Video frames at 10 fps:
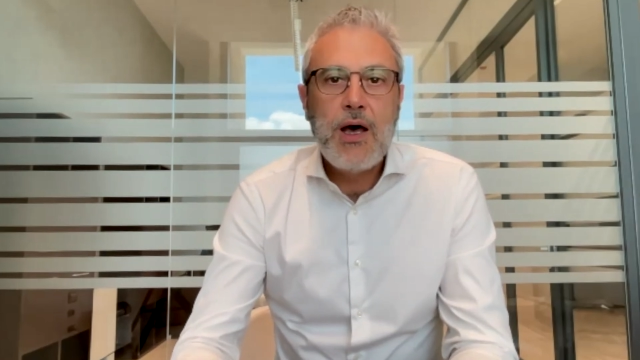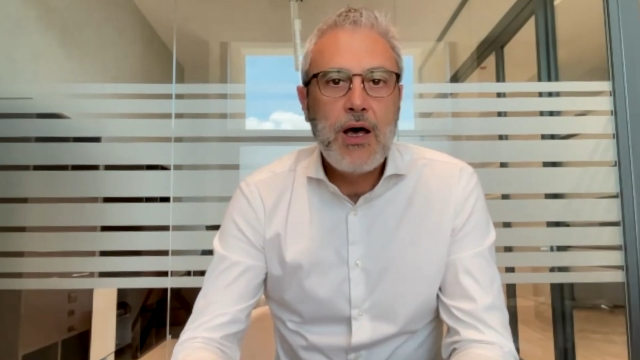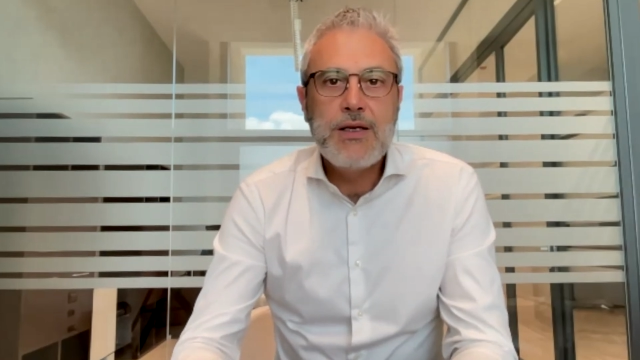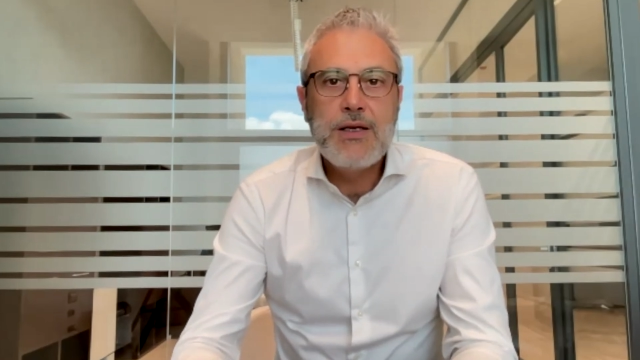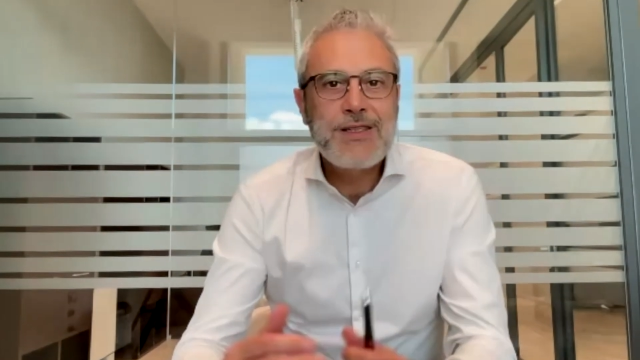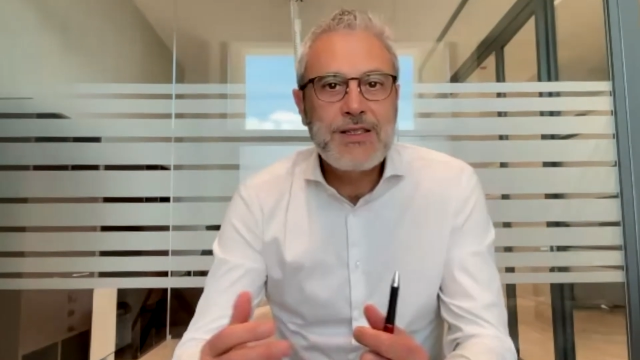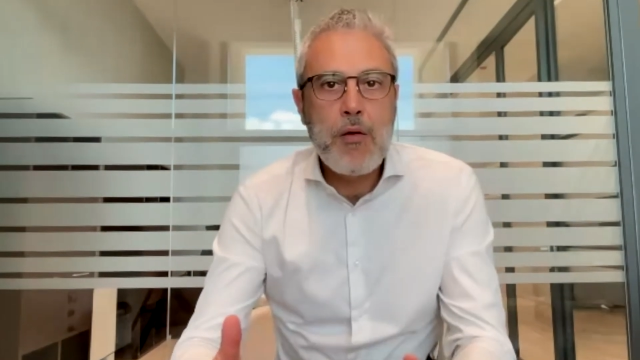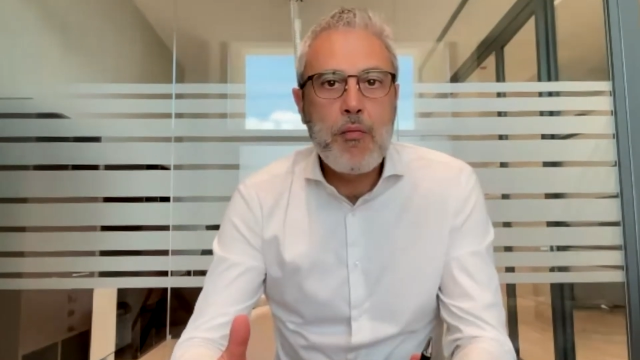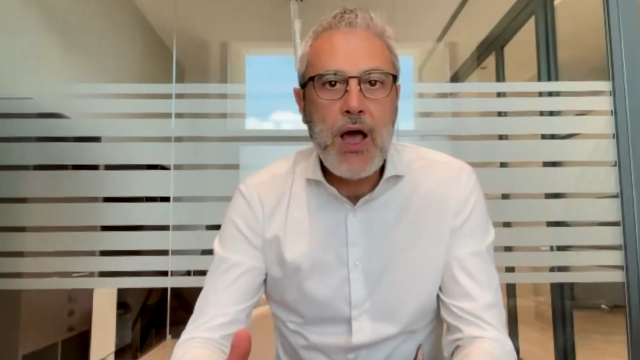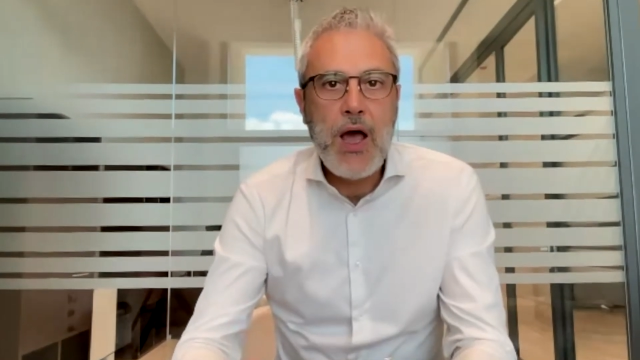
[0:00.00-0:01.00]

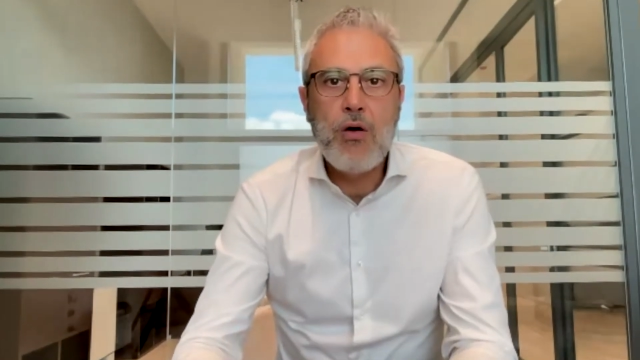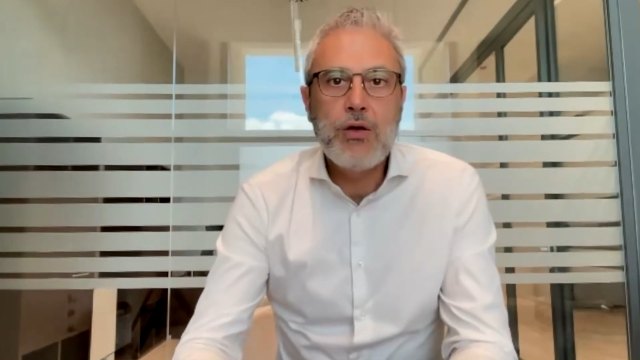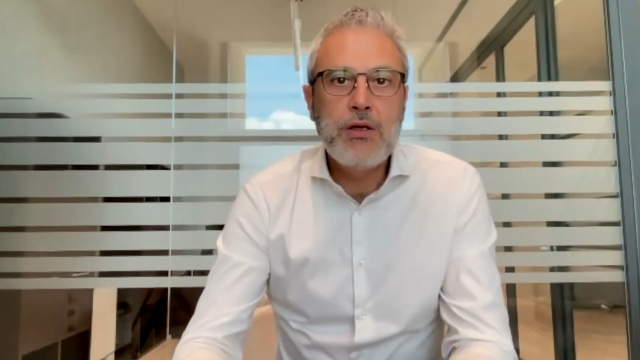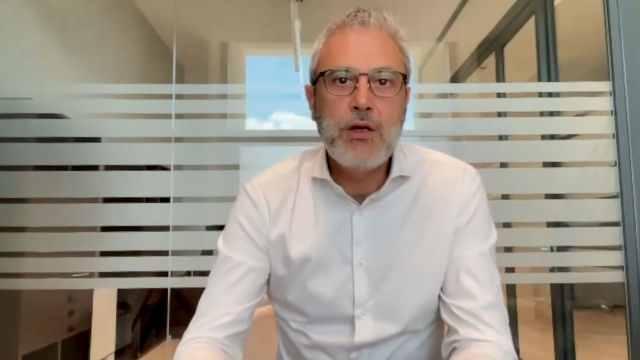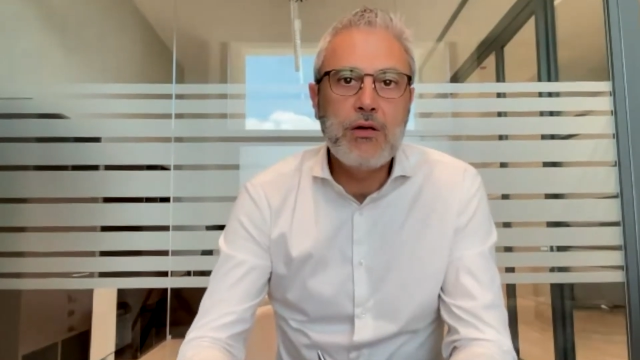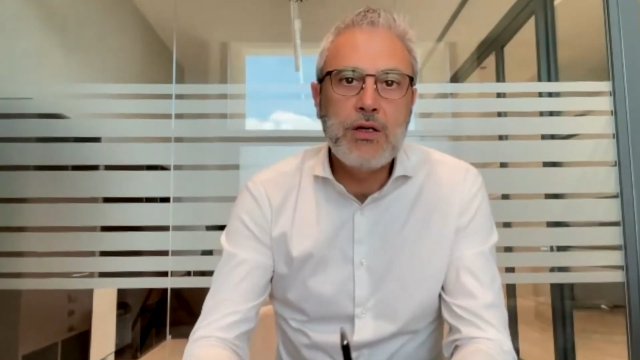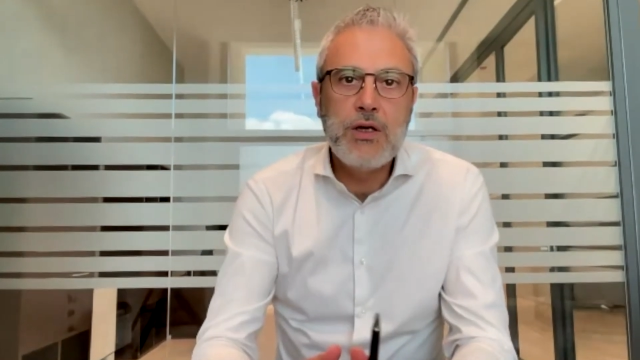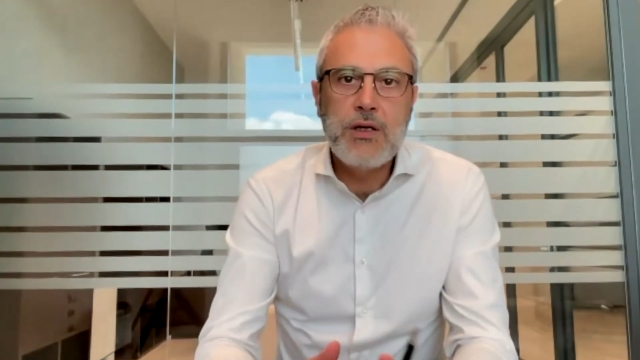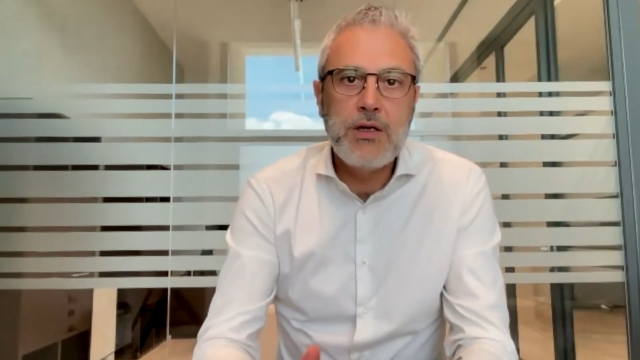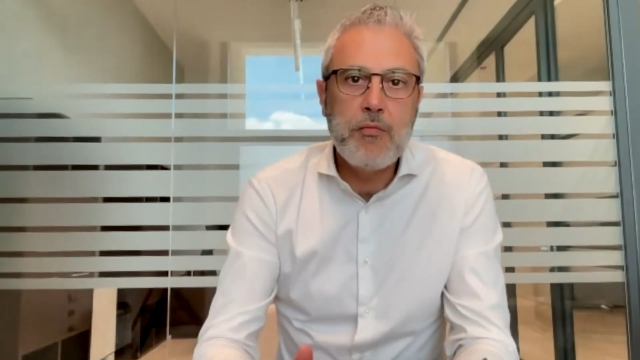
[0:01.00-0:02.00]
somehow,
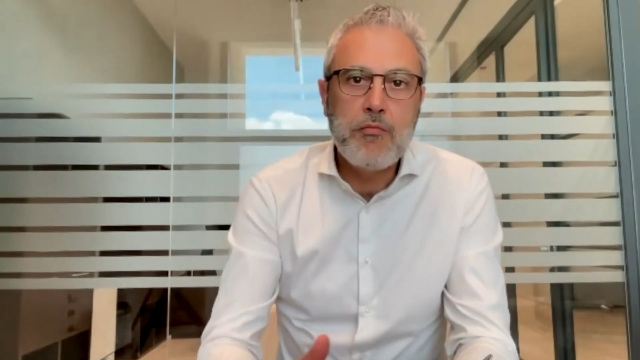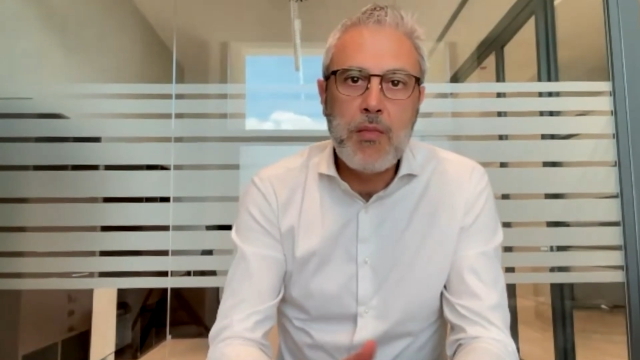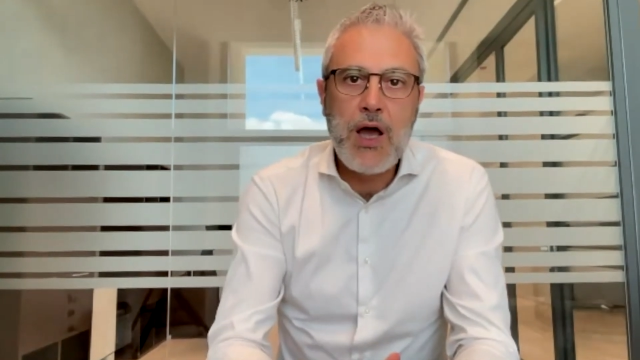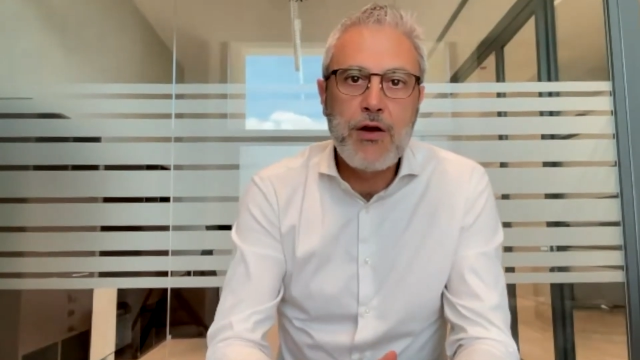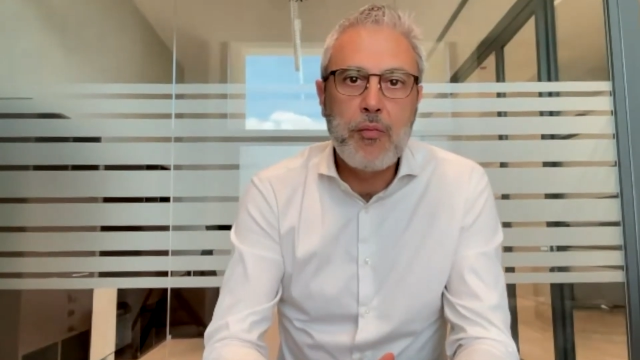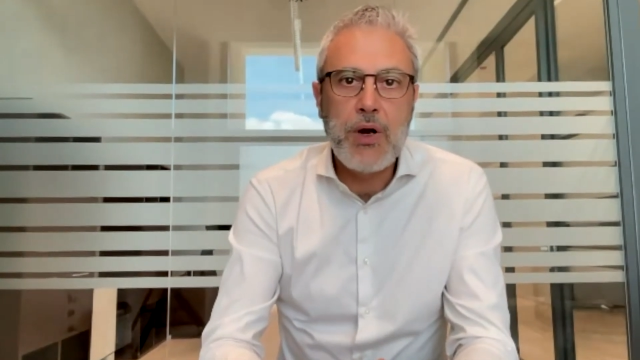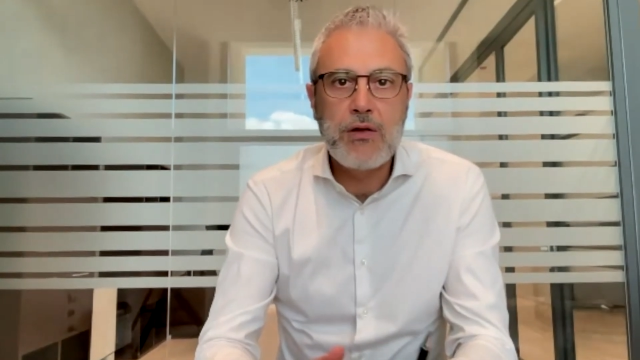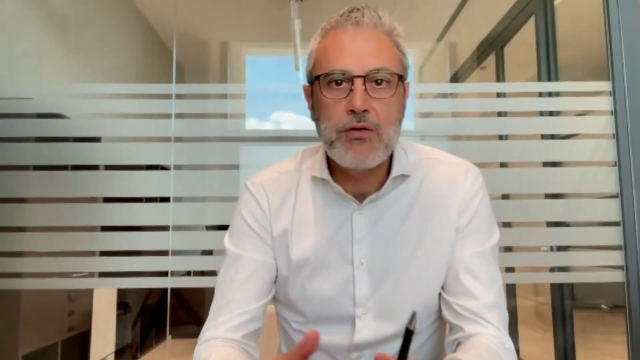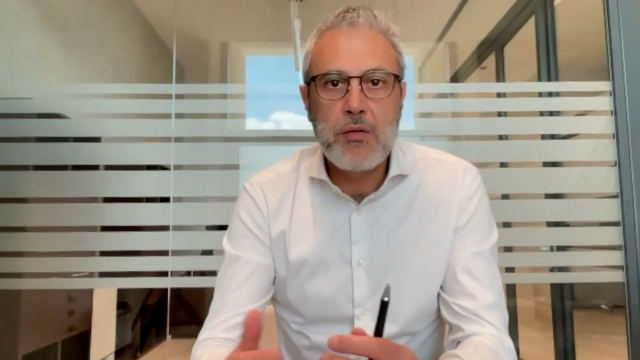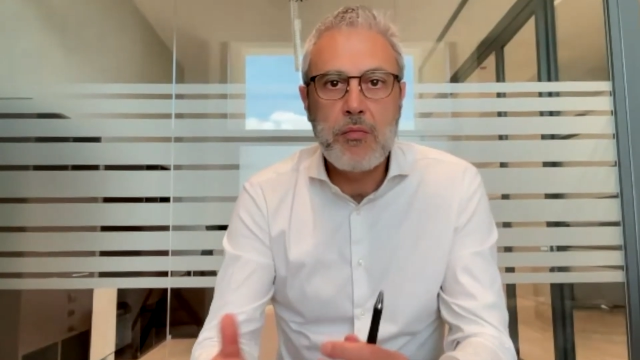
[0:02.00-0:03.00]
in a minor
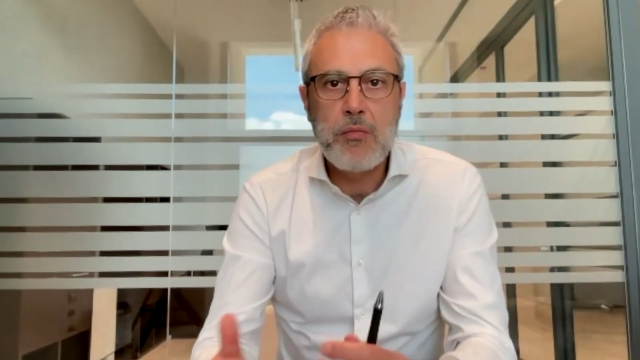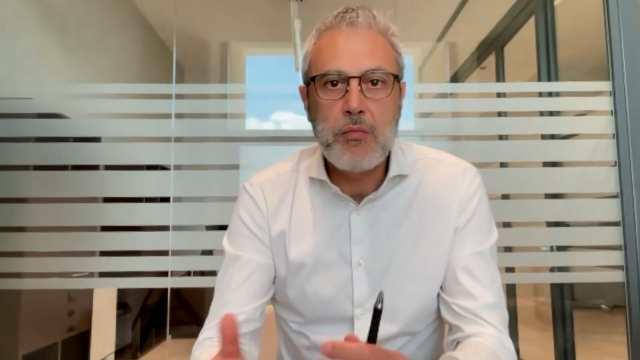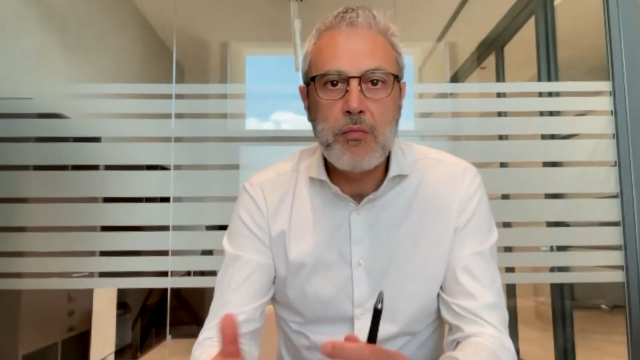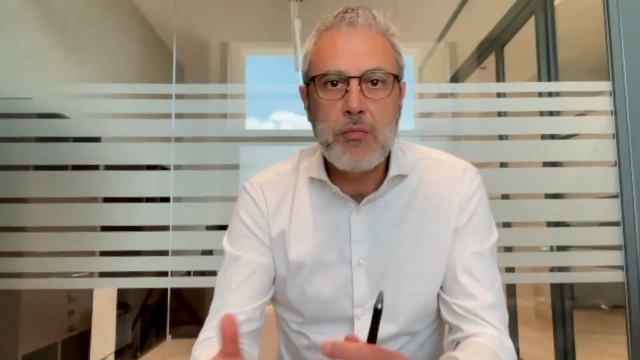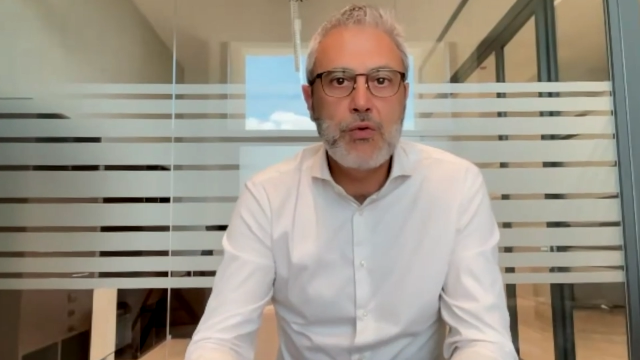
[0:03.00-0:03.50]
part or a big part,